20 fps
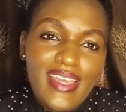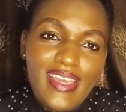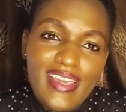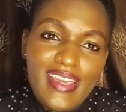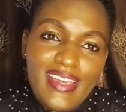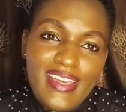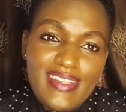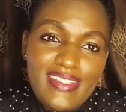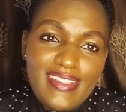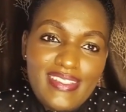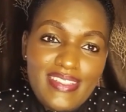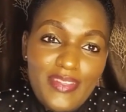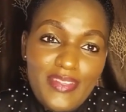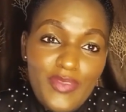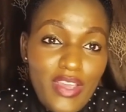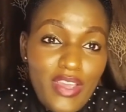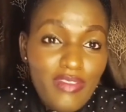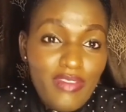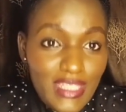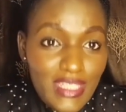And if
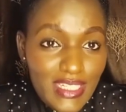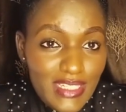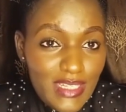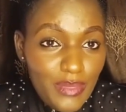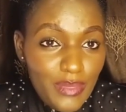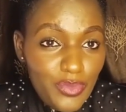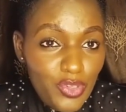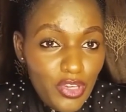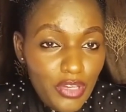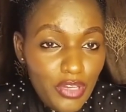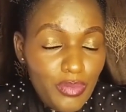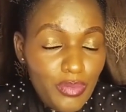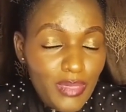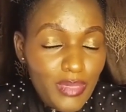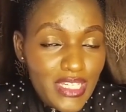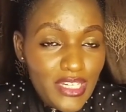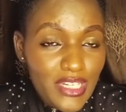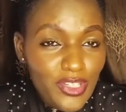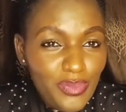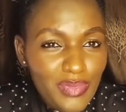you haven't yet subscribed to my
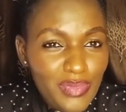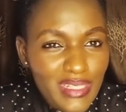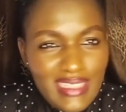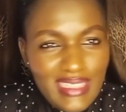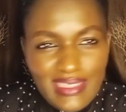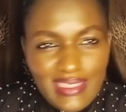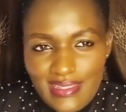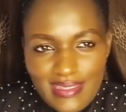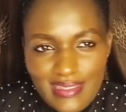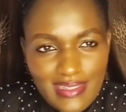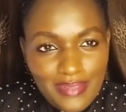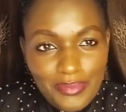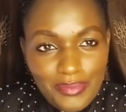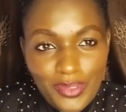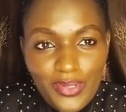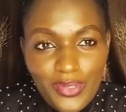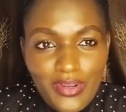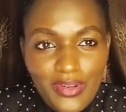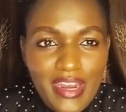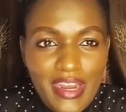channel, please
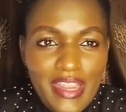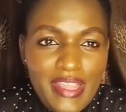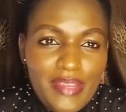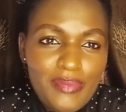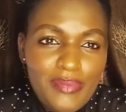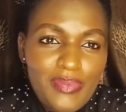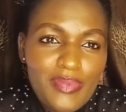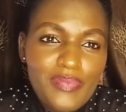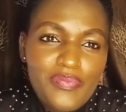subscribe.